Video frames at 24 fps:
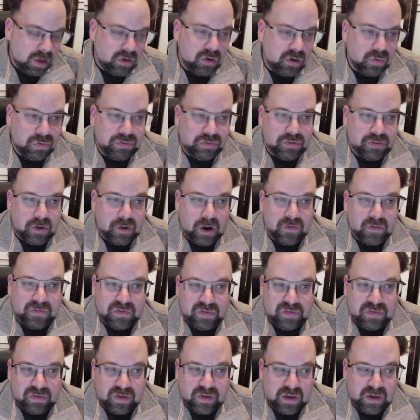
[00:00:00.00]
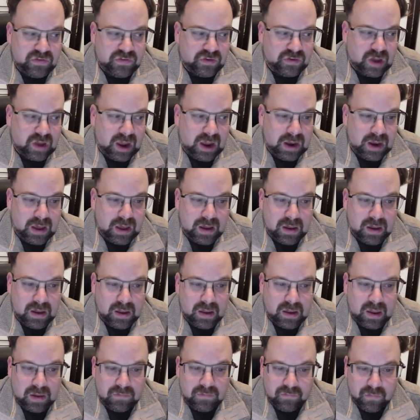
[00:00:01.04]
You will start to see
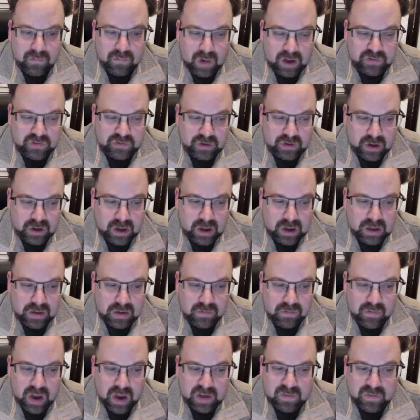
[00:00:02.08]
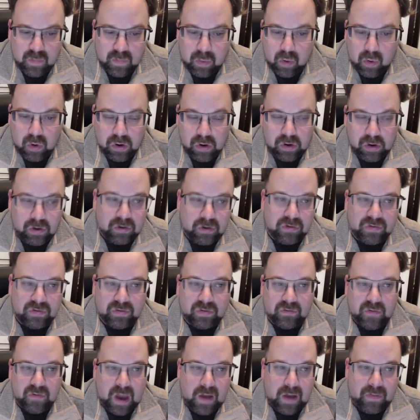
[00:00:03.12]
China and Russia erect
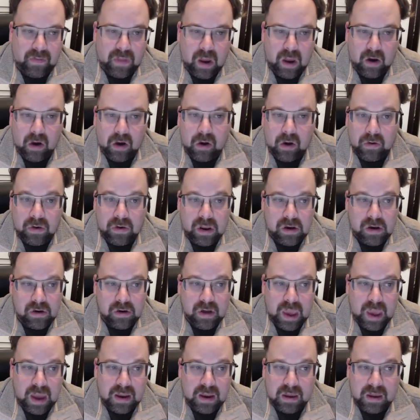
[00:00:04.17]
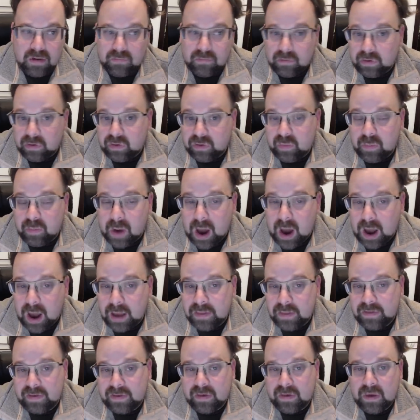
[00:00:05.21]
borders around their own internet in
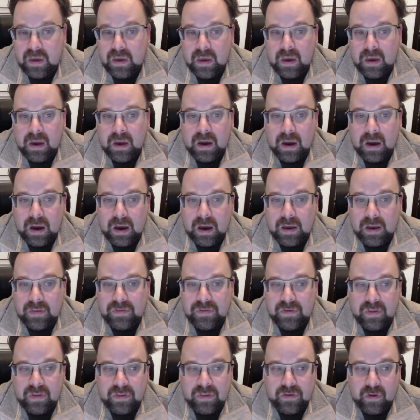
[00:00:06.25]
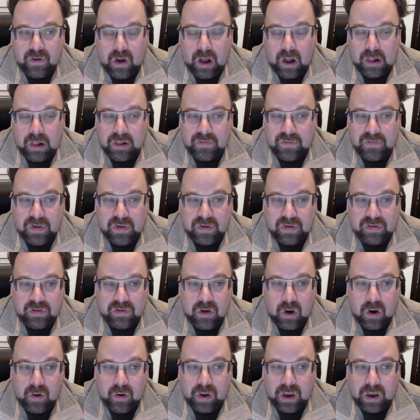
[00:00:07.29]
response to all of this
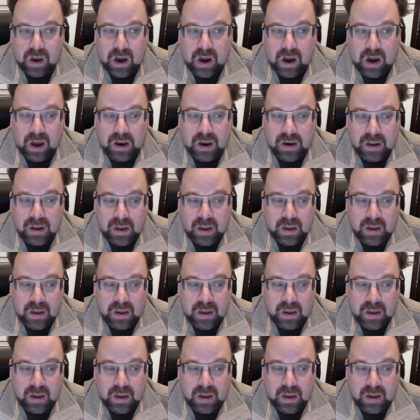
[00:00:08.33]
going on.